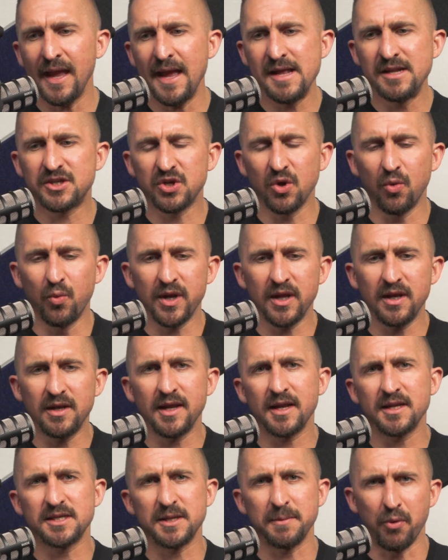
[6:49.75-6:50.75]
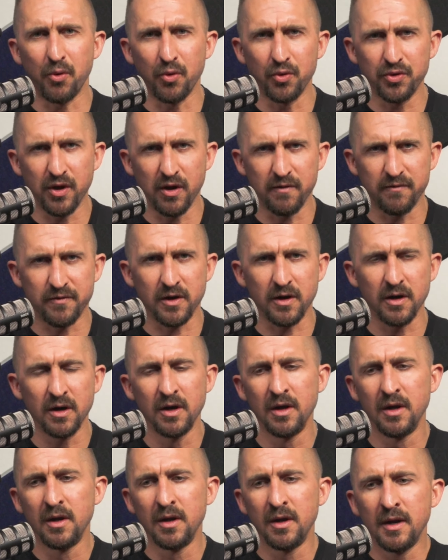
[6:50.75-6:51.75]
And so what he did is he pulled over
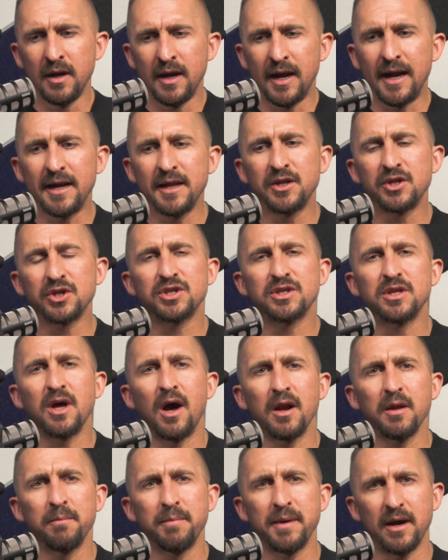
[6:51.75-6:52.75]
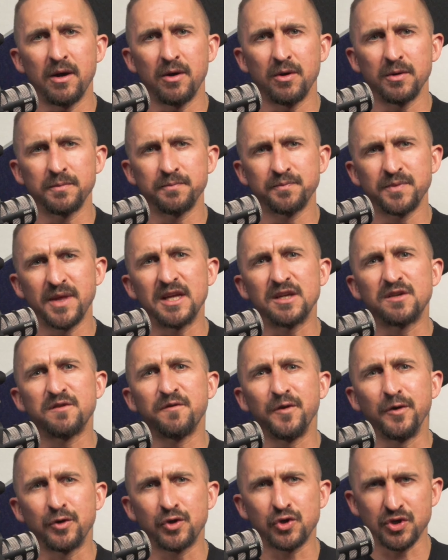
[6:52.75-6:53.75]
and he just thought about his
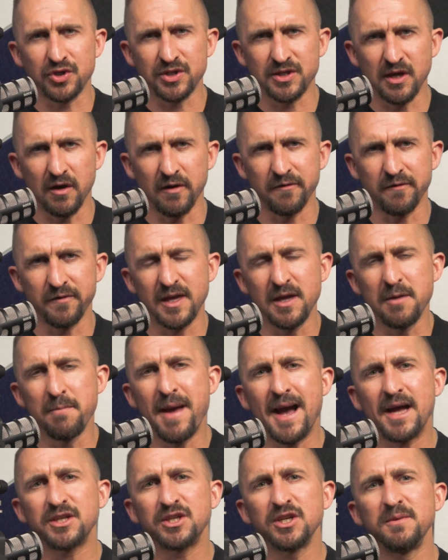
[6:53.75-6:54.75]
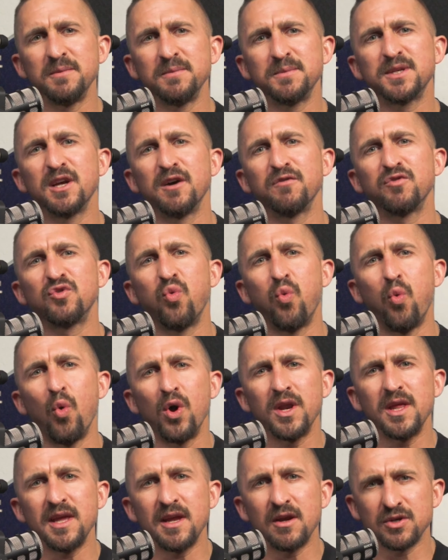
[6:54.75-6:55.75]
future self. He imagined himself
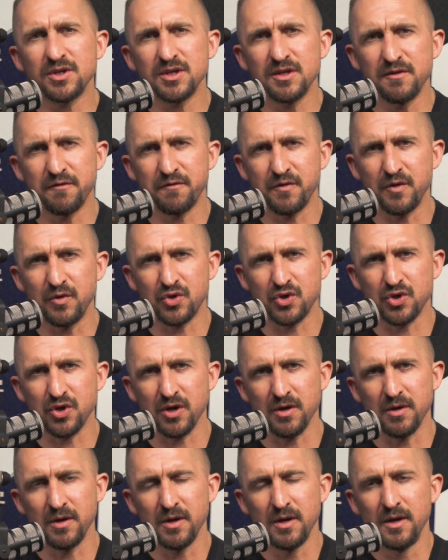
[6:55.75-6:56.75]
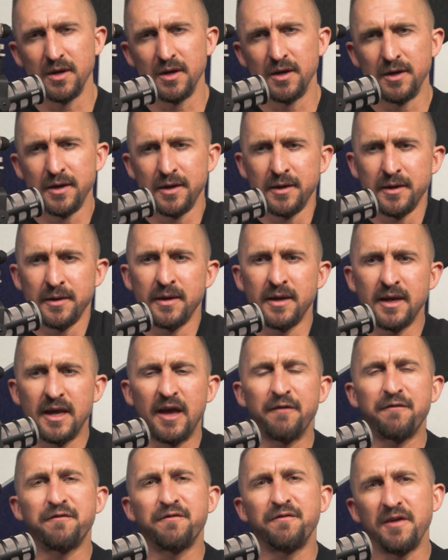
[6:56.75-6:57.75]
20 years in the future.
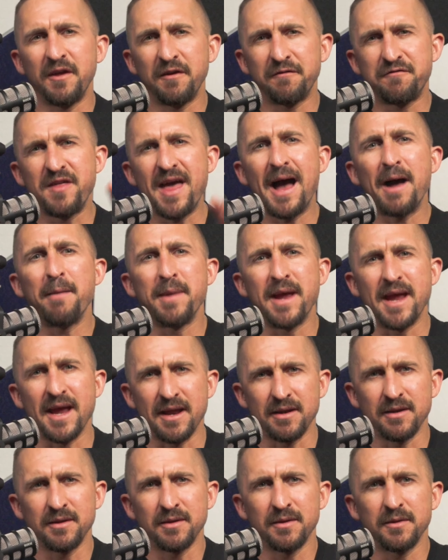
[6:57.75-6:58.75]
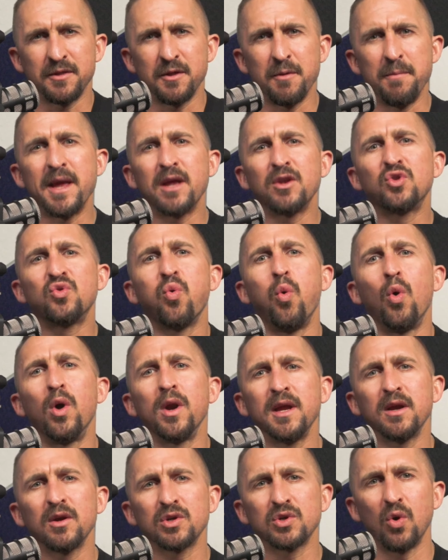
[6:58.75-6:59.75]
If if that man, the man
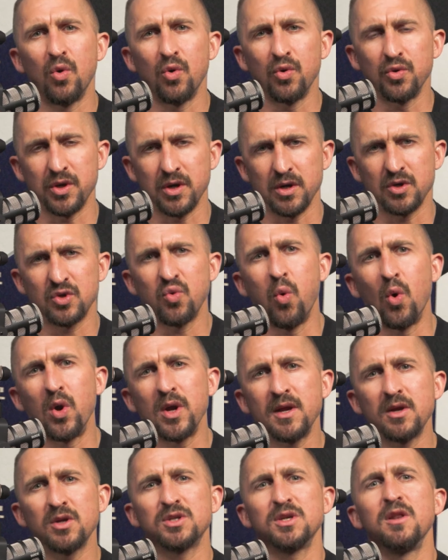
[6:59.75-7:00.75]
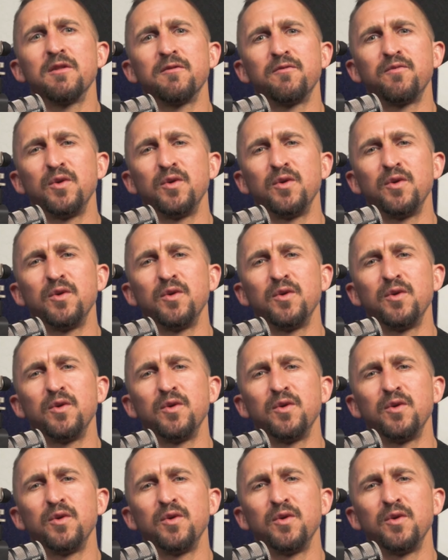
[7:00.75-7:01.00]
20 years older, 20 years into the